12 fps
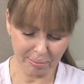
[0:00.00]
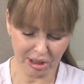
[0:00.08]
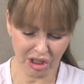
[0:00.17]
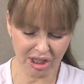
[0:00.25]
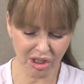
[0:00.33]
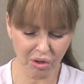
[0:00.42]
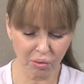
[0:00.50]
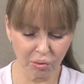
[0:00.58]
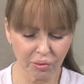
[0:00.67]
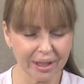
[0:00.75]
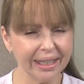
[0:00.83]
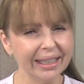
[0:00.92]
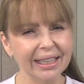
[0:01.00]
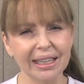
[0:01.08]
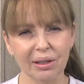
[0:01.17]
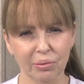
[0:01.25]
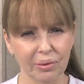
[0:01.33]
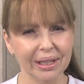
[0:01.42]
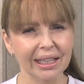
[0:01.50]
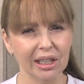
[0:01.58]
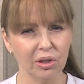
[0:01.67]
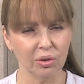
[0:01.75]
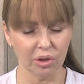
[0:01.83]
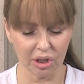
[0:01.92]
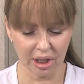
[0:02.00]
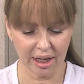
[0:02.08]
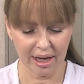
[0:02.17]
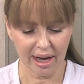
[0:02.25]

but just a really, really good,